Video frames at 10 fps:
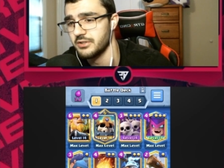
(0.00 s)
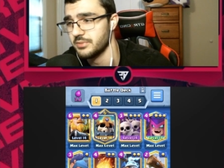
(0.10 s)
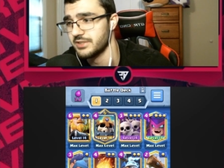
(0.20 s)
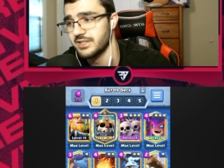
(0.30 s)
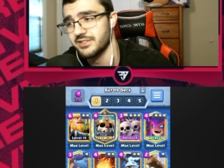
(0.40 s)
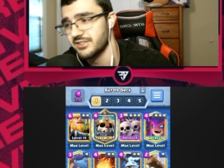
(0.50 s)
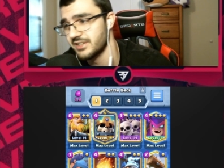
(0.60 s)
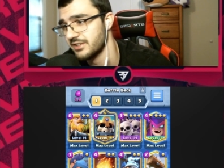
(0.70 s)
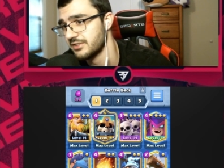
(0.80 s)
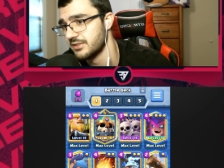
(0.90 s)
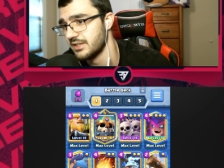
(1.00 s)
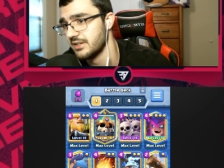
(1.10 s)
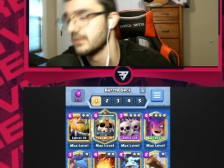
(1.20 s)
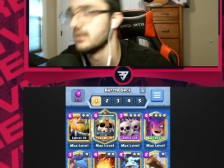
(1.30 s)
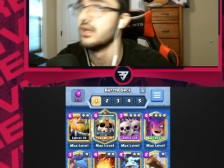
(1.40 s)
You put down the Skeleton
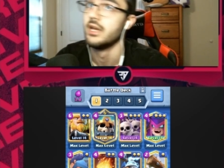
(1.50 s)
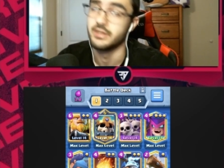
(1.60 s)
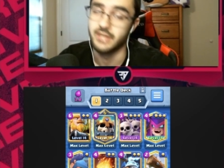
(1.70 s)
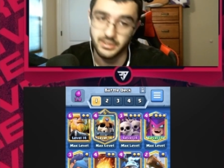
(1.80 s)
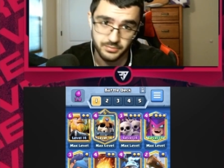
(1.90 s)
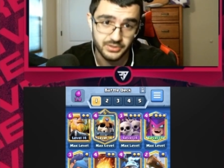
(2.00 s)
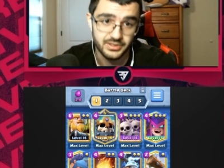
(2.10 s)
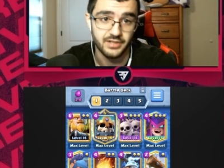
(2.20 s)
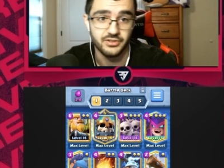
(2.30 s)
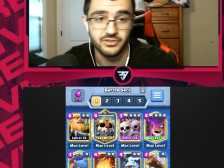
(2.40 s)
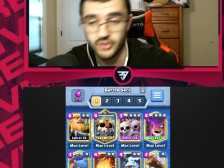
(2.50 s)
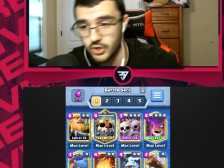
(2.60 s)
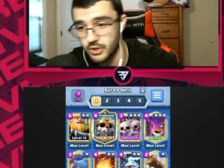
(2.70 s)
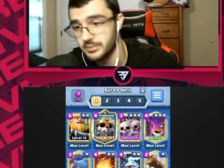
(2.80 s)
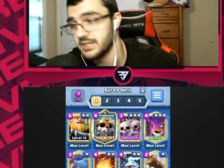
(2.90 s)
King, then you put down the
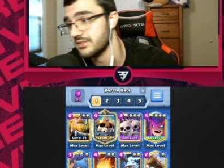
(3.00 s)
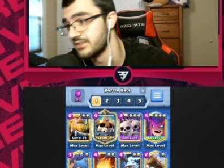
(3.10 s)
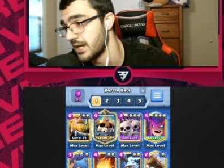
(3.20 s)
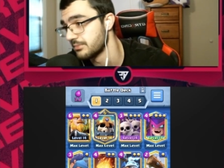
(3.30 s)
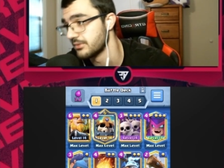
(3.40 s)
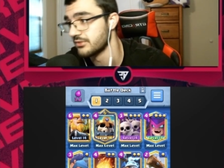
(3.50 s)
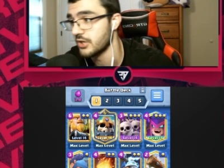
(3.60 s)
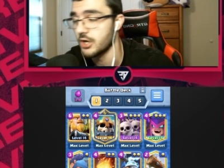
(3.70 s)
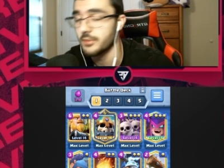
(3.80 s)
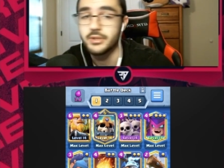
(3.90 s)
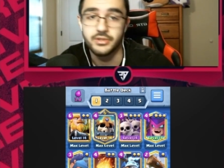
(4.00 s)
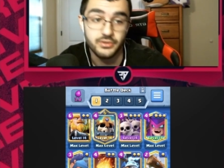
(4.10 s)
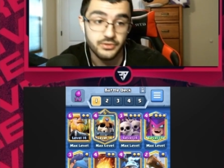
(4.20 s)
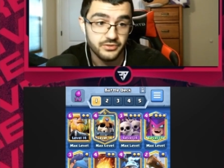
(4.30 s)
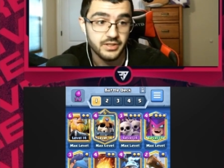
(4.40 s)
Skarmy. He zaps the Skarmy.
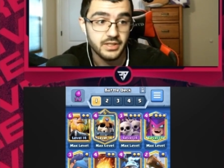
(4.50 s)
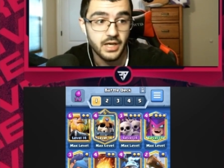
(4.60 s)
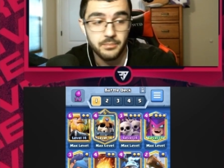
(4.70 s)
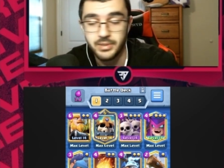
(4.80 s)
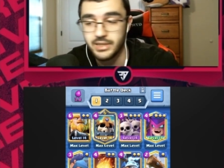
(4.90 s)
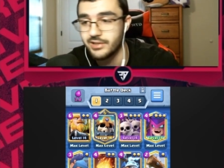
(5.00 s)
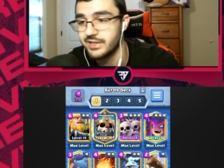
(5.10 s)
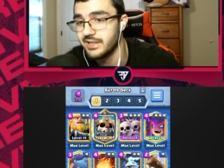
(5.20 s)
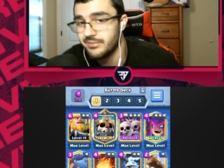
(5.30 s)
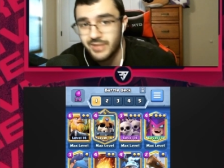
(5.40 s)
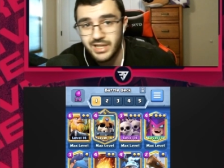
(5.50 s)
You use the ability.